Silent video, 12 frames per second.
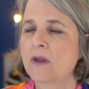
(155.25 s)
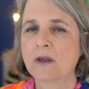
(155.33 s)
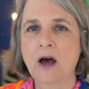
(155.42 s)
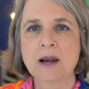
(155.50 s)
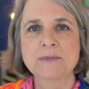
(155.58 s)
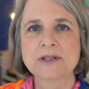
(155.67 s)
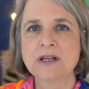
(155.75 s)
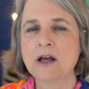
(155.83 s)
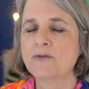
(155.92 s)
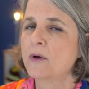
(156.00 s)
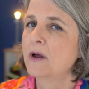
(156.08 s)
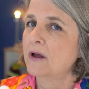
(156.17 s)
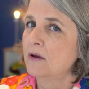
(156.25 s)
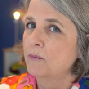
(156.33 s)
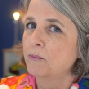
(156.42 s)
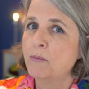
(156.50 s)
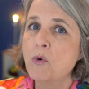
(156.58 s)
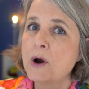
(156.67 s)
Got himself
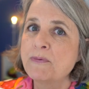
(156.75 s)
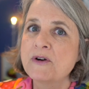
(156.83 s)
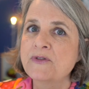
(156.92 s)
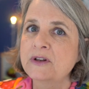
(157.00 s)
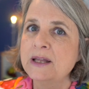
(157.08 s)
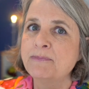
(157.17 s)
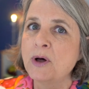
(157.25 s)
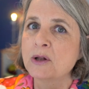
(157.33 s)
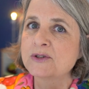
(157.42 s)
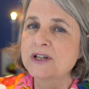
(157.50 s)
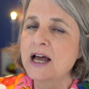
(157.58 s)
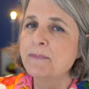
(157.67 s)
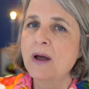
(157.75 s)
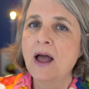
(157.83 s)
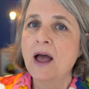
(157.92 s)
more perfectly bulked up,